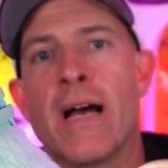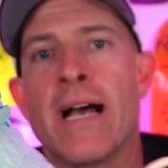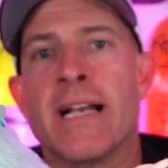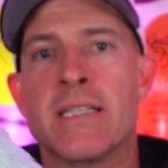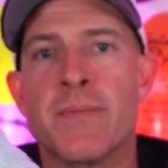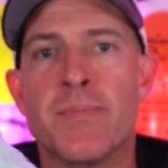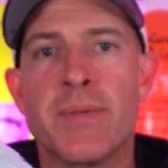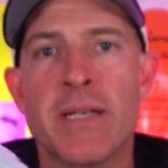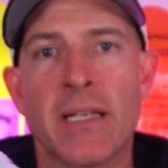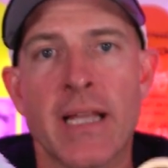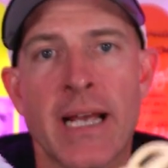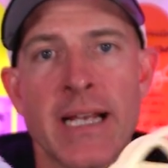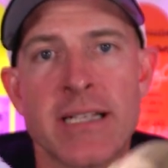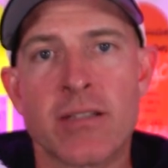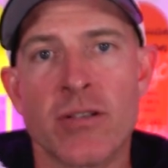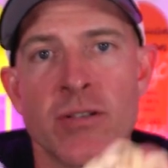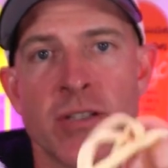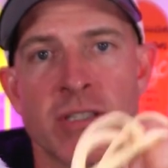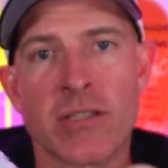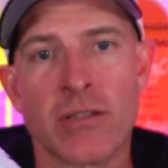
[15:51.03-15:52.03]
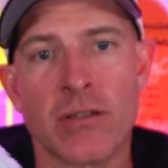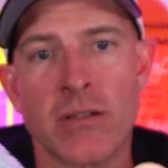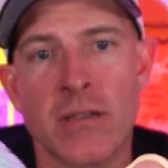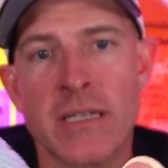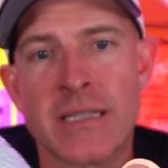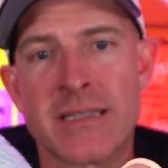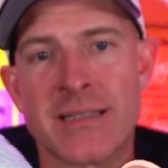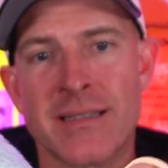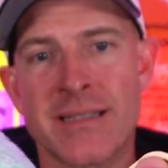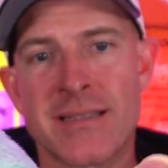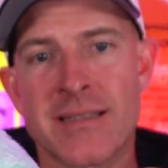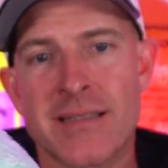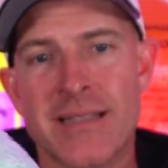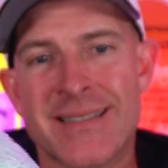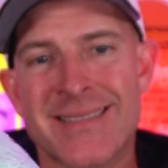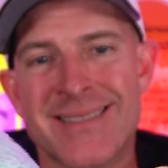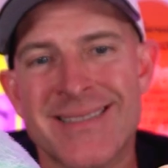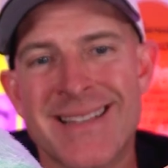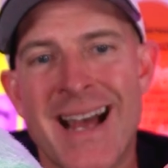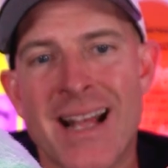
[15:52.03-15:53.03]
SB lace, so
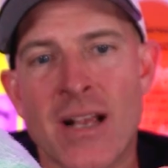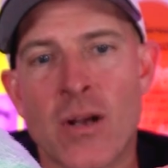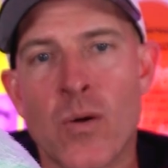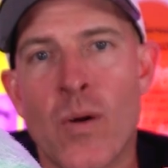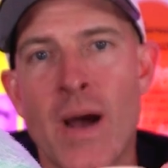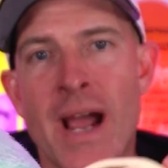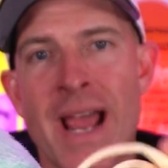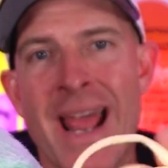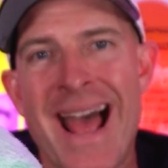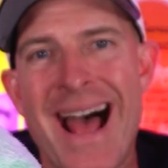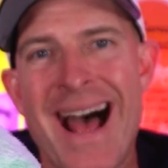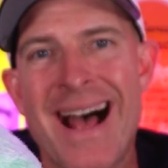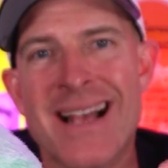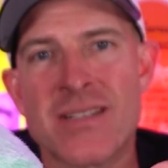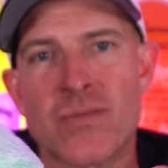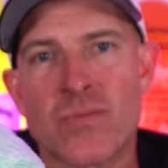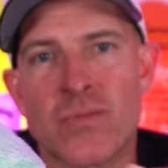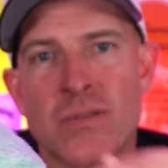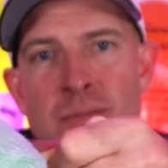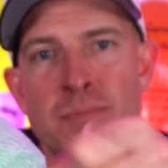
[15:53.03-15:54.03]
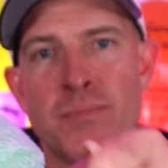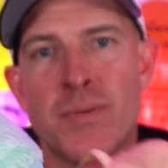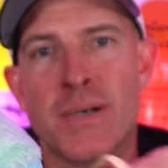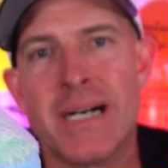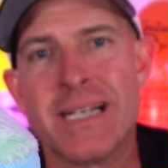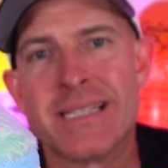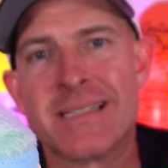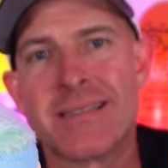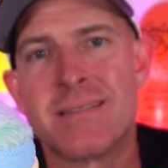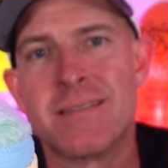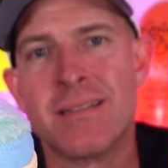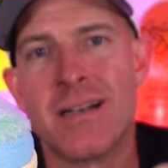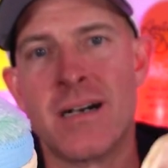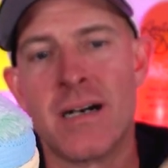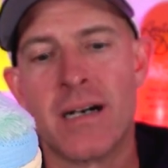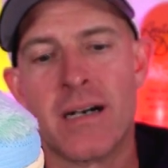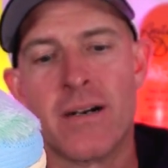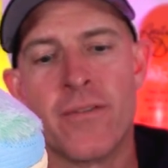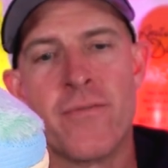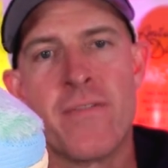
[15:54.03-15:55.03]
it's not quite as robust.
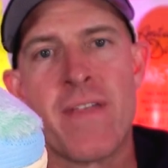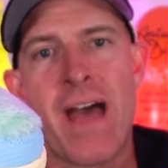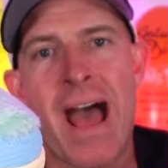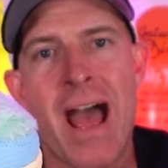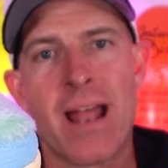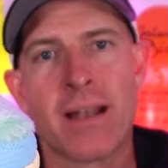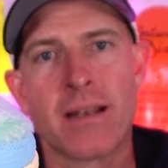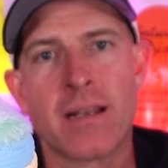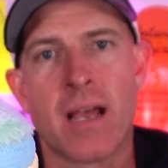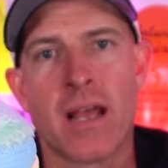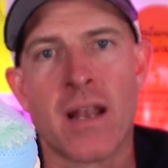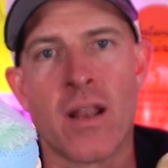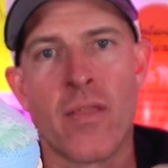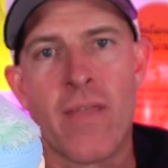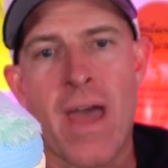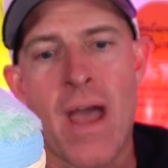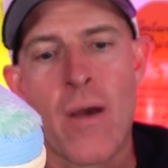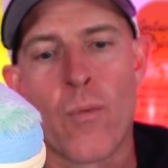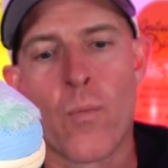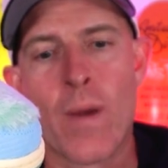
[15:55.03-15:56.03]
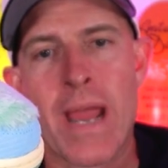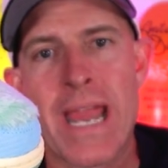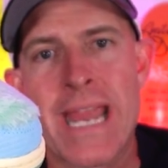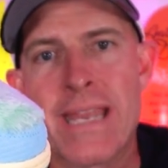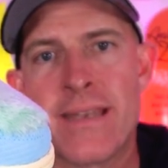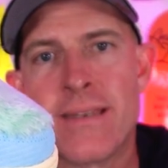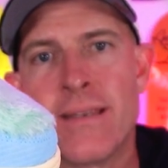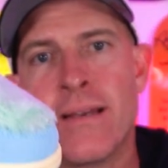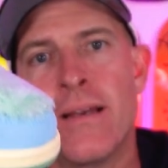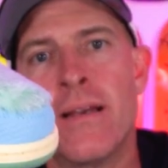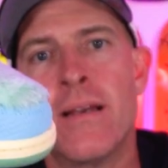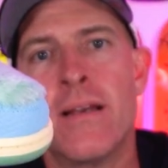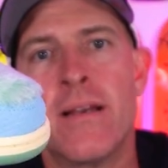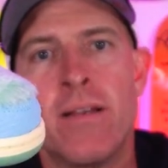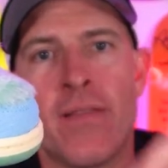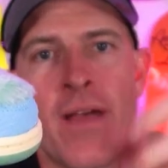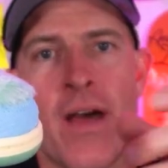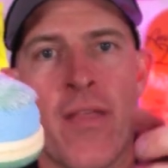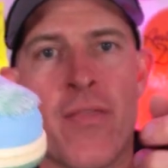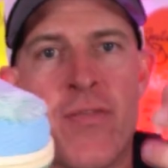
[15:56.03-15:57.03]
That weight,
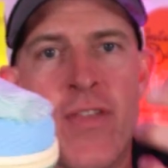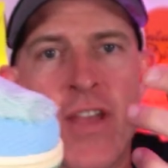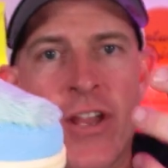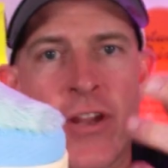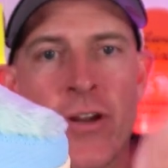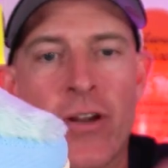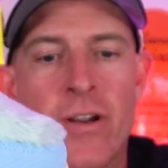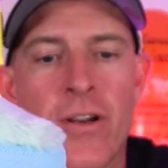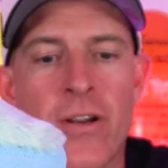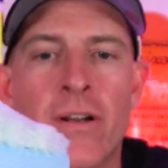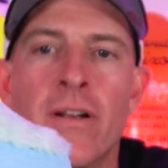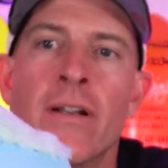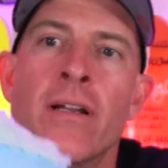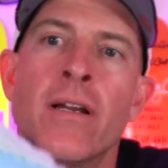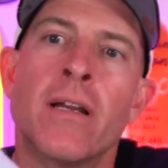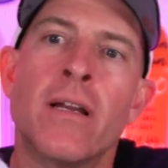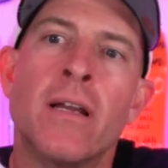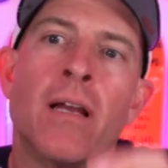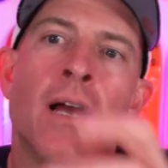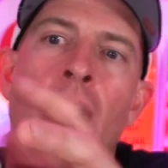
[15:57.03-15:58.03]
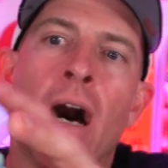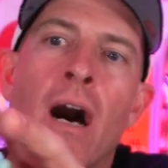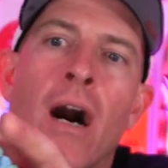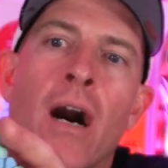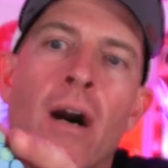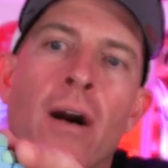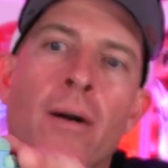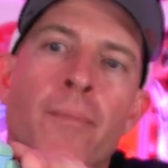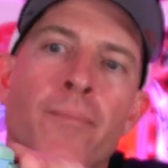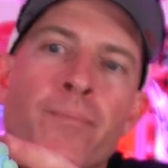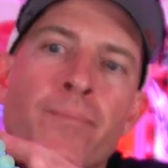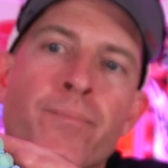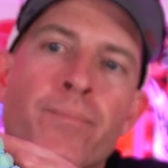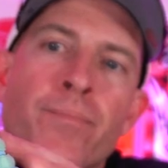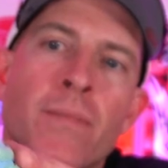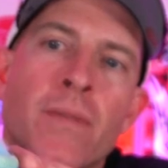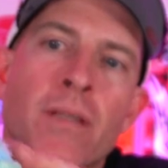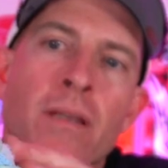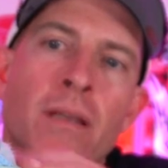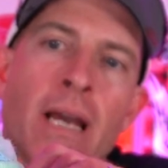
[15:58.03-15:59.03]
that thicker
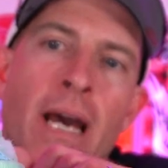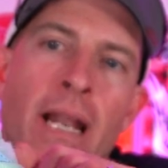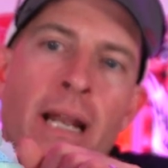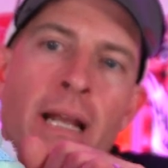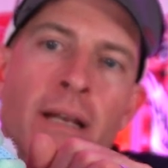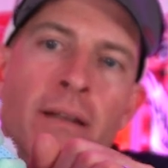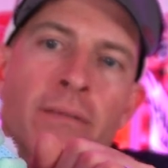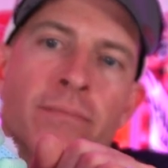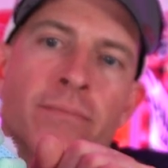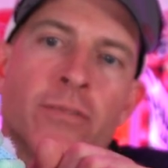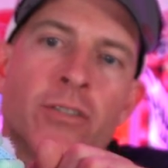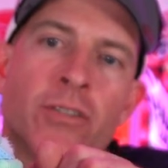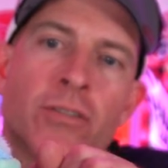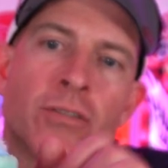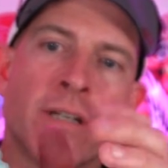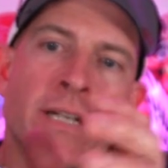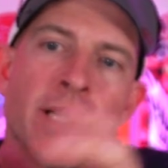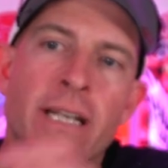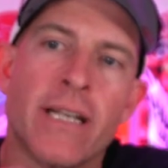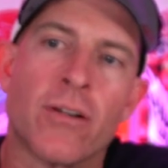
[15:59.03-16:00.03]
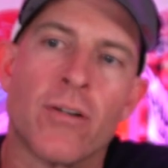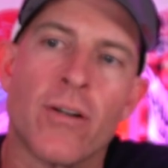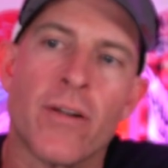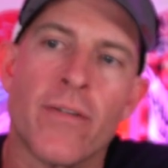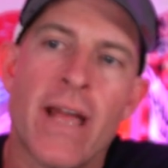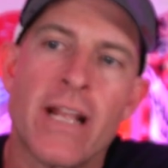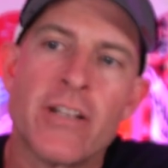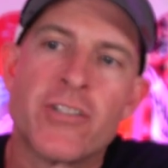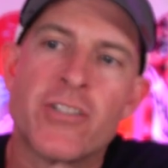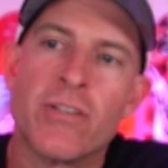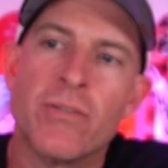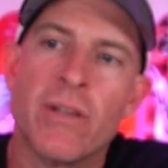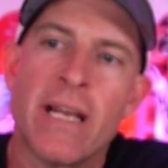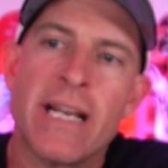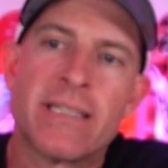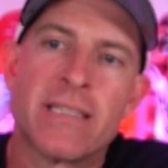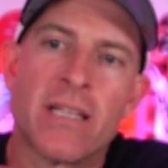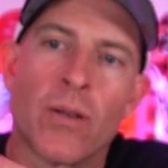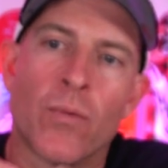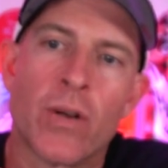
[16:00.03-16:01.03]
kind of string or that
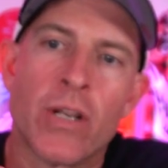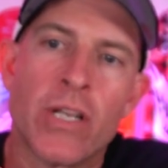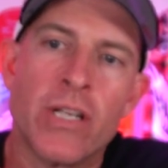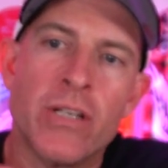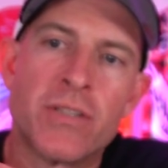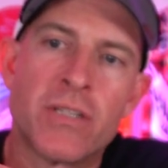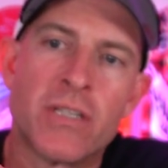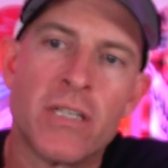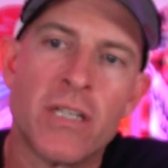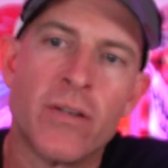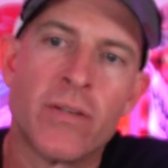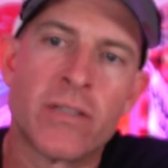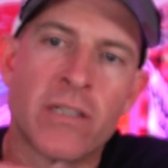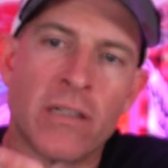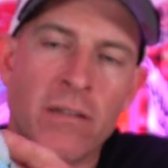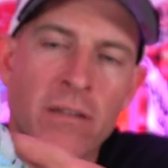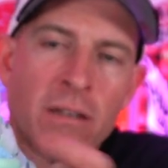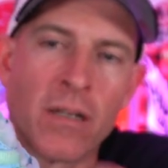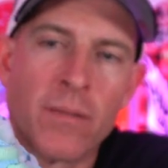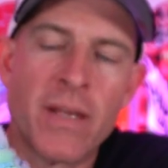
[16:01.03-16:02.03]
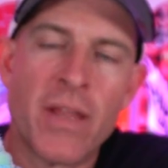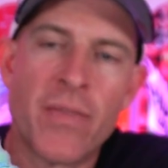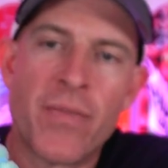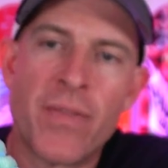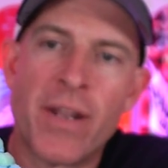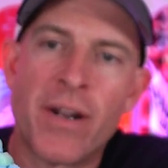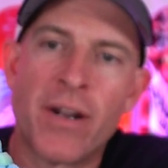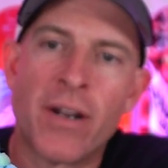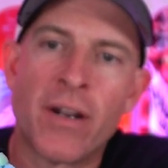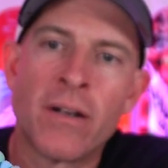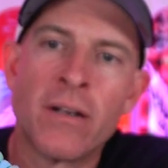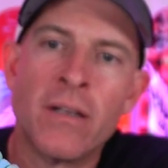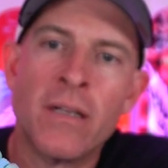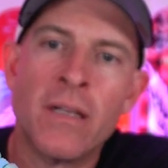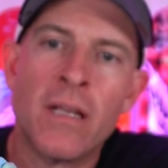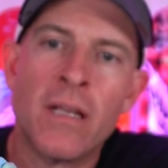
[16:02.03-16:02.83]
shoelace that we're used to. It's a little bit thinner.